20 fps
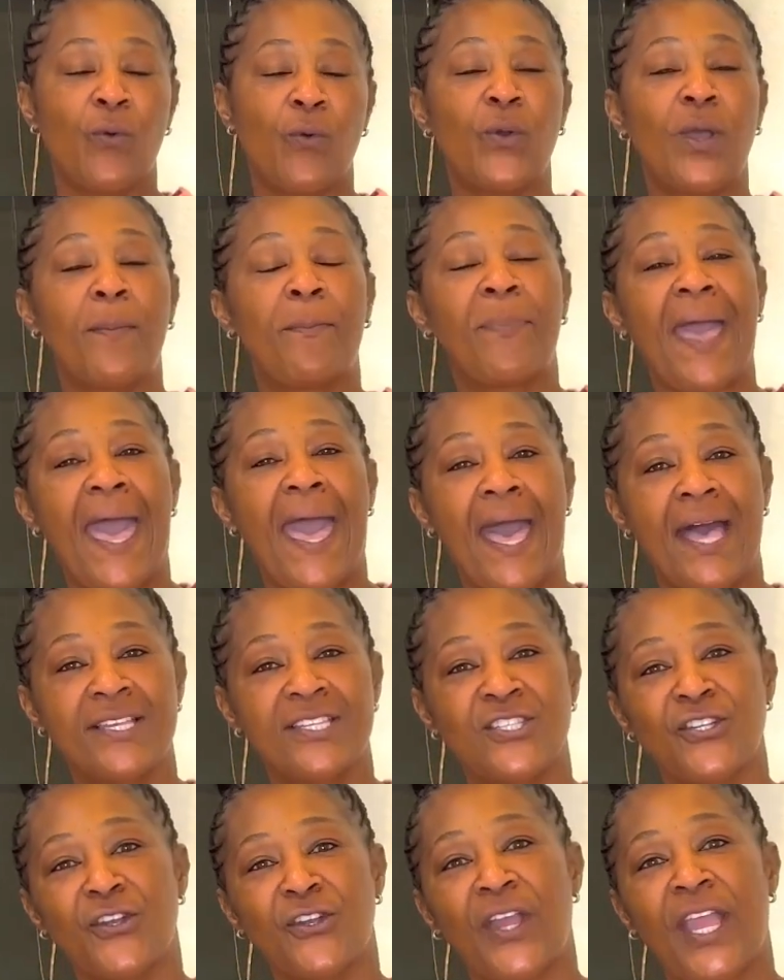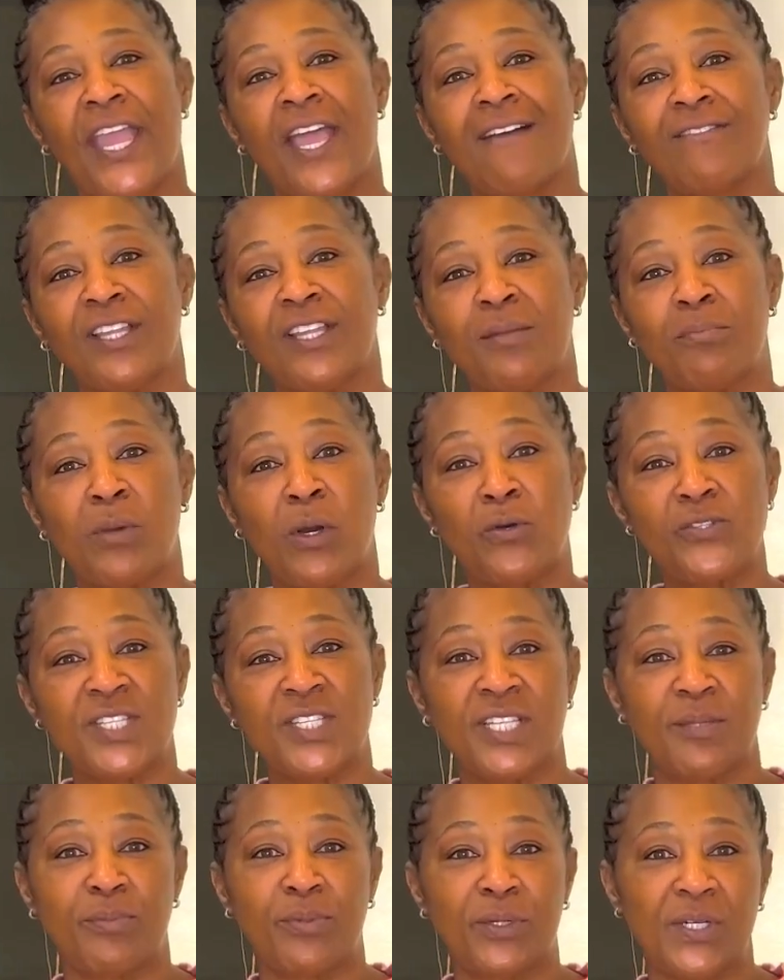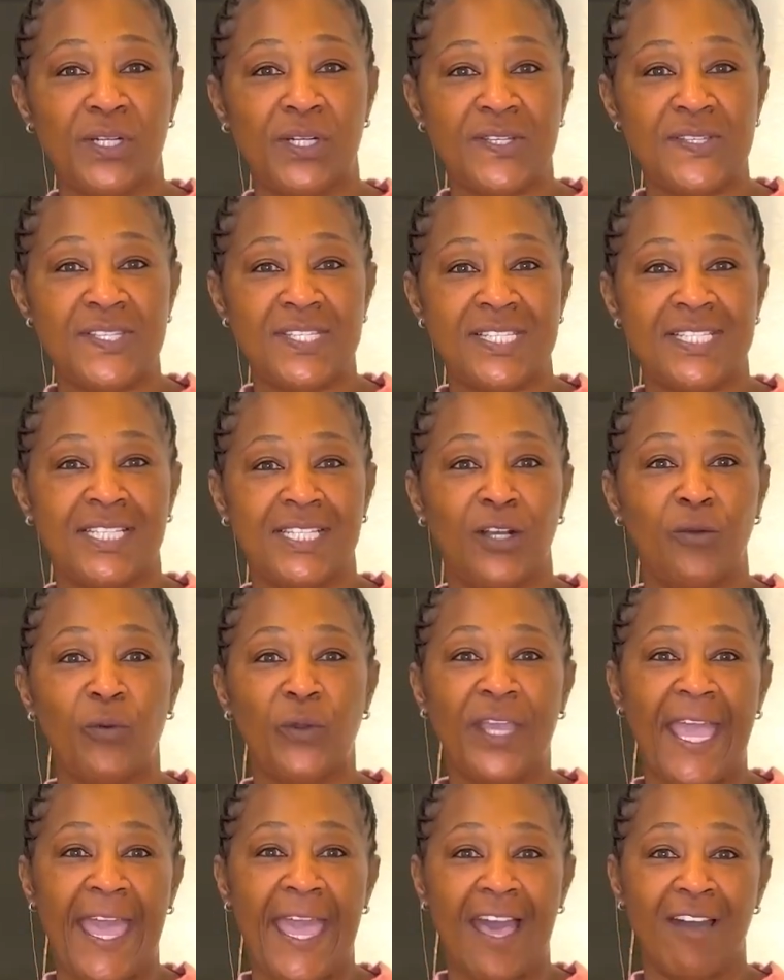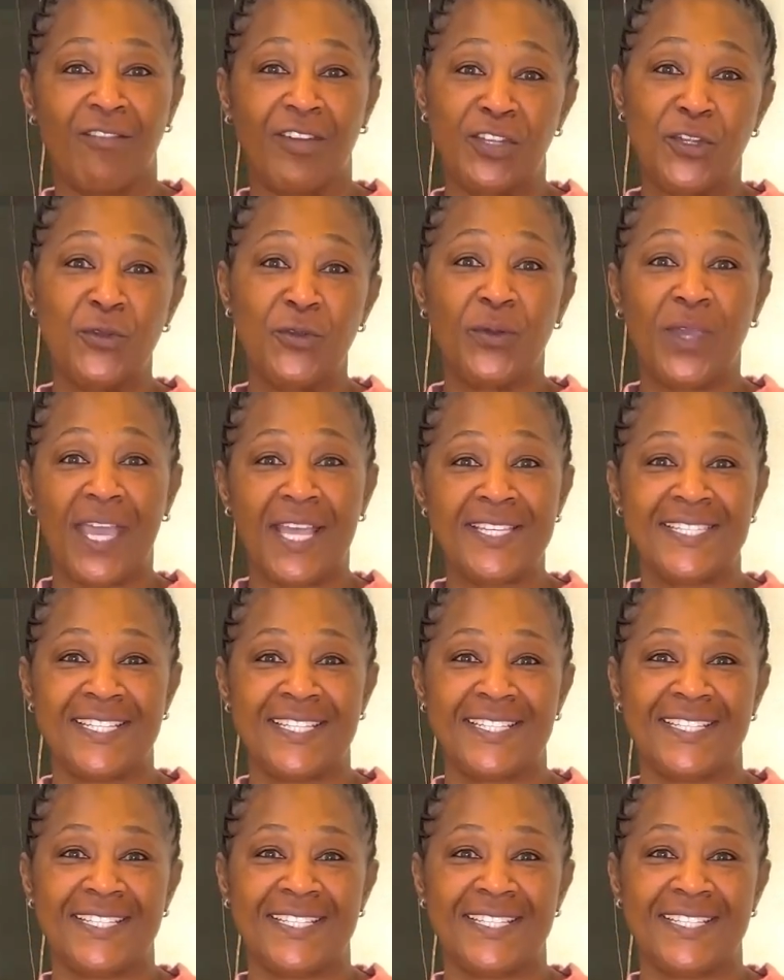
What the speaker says: with Pastor Evelyn Mosley Brooks. We have a new guest